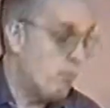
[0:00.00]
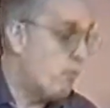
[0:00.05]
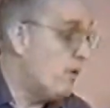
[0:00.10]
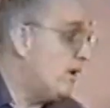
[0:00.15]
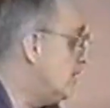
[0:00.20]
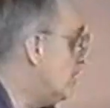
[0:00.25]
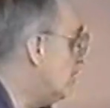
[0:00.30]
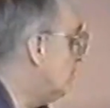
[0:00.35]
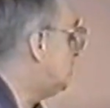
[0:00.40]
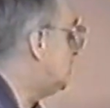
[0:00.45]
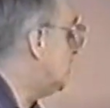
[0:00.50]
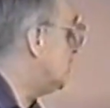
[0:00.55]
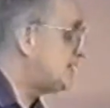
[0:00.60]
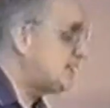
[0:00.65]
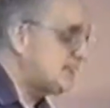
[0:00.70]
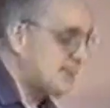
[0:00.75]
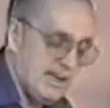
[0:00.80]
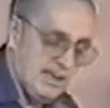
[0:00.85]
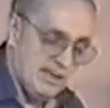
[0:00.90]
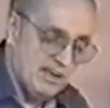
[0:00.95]
What you've
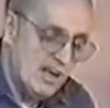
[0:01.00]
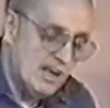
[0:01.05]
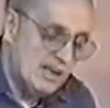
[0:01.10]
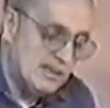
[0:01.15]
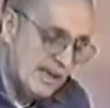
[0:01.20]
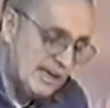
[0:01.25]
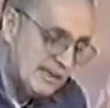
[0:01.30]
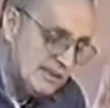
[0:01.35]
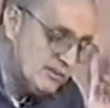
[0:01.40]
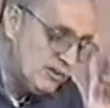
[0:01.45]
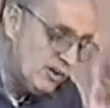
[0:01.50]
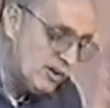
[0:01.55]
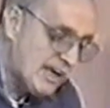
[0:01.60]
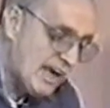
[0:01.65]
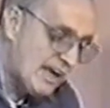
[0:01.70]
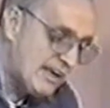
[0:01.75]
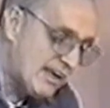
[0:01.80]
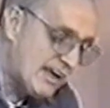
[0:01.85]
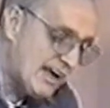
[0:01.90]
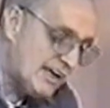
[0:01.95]
just seen,
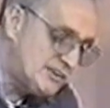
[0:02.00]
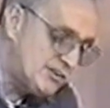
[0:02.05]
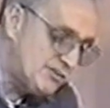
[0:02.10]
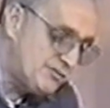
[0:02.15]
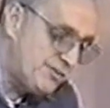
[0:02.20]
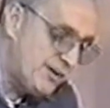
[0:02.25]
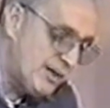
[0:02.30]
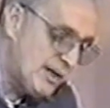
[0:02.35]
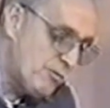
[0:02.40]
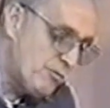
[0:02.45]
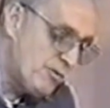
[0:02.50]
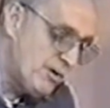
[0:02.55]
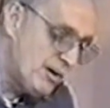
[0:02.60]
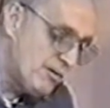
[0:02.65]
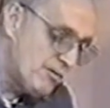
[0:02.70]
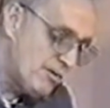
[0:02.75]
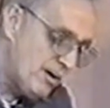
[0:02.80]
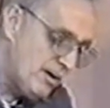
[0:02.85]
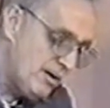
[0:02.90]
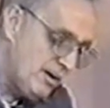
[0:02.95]
look at it. You got your finger where
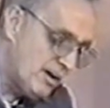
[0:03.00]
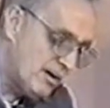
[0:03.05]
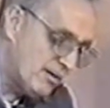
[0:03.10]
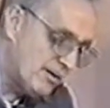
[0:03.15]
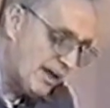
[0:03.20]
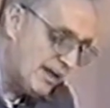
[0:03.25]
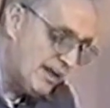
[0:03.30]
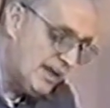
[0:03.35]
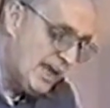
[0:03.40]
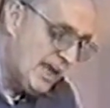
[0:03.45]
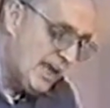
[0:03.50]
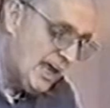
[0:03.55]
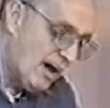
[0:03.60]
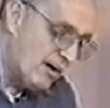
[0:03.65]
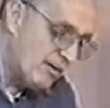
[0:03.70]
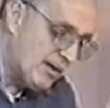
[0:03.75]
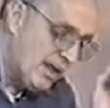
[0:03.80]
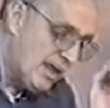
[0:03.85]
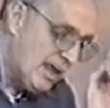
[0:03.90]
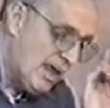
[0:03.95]
you are? Okay.
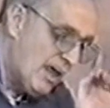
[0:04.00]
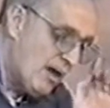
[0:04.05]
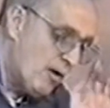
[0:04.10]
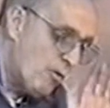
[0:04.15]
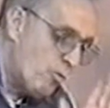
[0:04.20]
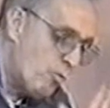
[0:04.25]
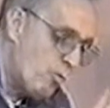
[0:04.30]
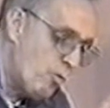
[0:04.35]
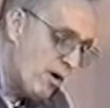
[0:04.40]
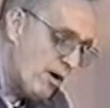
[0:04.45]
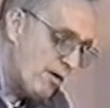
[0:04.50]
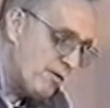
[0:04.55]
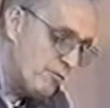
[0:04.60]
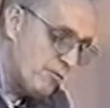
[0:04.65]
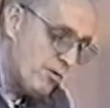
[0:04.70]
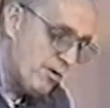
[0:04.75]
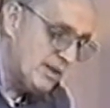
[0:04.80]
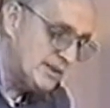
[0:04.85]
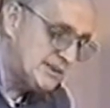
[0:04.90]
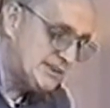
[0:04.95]

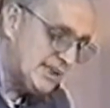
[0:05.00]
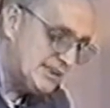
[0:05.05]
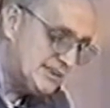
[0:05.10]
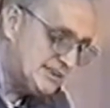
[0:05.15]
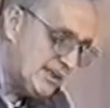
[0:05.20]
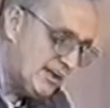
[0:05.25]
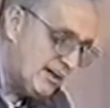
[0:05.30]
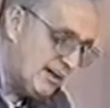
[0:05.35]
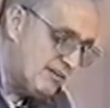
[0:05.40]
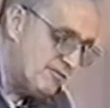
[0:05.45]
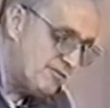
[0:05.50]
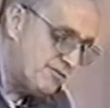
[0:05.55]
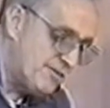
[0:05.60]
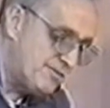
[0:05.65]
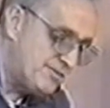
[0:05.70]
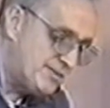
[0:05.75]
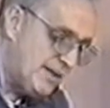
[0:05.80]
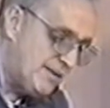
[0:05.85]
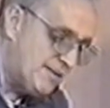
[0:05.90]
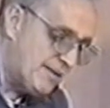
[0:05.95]
Where it says there in
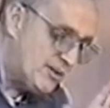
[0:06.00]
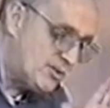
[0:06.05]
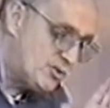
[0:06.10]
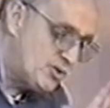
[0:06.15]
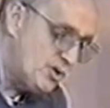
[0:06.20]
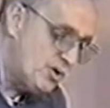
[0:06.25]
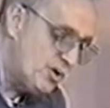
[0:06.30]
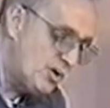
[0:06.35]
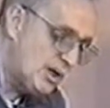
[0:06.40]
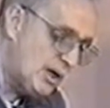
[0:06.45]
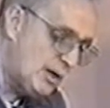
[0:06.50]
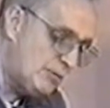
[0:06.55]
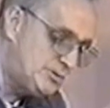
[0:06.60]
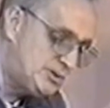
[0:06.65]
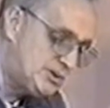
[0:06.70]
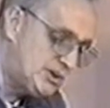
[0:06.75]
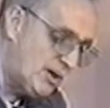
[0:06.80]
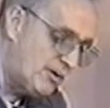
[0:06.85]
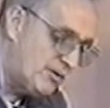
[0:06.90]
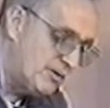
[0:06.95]
15, they took
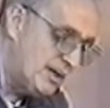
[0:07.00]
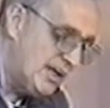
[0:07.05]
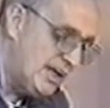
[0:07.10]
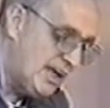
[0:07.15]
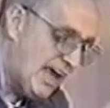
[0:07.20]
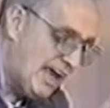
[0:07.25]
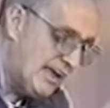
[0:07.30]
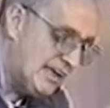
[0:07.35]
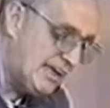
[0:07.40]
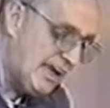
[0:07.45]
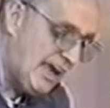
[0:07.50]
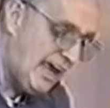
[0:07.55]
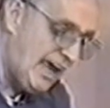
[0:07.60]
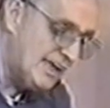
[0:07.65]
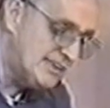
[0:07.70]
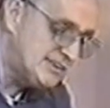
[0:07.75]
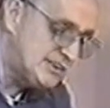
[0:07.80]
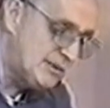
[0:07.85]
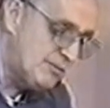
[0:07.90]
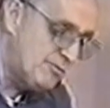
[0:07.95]
up Jonah and
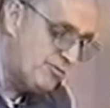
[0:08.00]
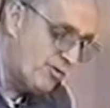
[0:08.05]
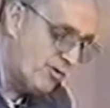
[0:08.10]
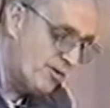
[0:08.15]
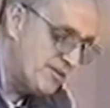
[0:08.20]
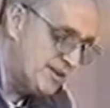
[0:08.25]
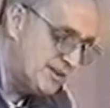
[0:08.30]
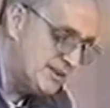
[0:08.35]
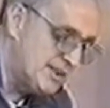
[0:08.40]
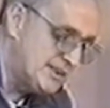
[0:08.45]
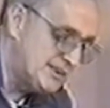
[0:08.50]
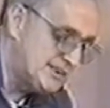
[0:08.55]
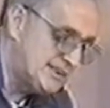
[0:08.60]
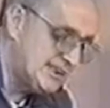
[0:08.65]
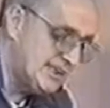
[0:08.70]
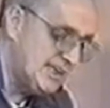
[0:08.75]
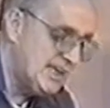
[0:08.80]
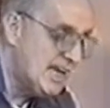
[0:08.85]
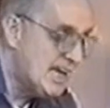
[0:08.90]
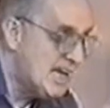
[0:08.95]
cast him forth into the
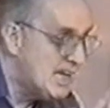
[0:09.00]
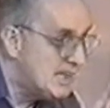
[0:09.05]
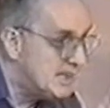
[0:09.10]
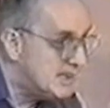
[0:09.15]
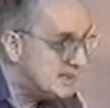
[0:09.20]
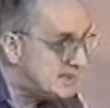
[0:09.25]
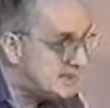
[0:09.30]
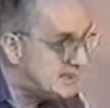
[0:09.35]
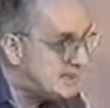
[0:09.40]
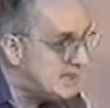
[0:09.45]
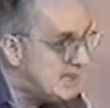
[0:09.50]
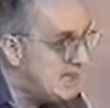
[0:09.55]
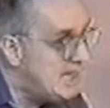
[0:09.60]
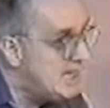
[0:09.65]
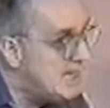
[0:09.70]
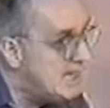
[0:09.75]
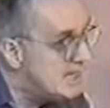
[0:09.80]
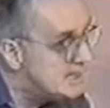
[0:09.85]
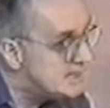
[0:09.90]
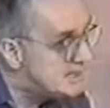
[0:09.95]
sea. The
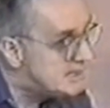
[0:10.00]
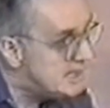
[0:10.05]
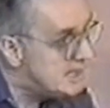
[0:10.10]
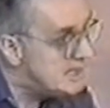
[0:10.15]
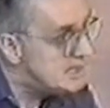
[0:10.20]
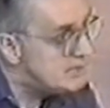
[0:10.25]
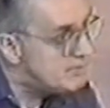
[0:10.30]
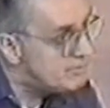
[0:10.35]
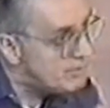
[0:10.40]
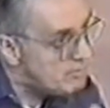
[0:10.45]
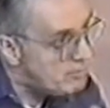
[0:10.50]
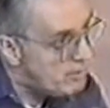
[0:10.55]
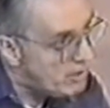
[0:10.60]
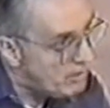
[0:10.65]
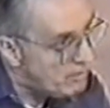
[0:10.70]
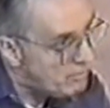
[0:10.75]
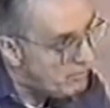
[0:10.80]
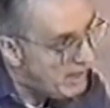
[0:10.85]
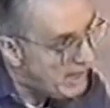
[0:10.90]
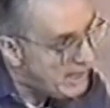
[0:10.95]
sea ceased from
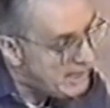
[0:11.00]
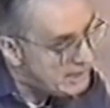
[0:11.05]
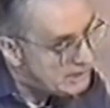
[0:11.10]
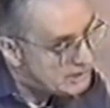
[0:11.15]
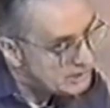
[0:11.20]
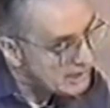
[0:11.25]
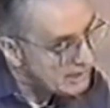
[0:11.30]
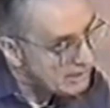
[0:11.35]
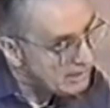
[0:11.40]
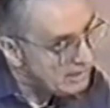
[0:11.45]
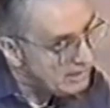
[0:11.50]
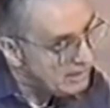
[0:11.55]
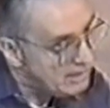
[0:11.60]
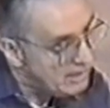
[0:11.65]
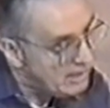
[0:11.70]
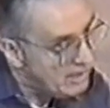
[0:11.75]
her raging.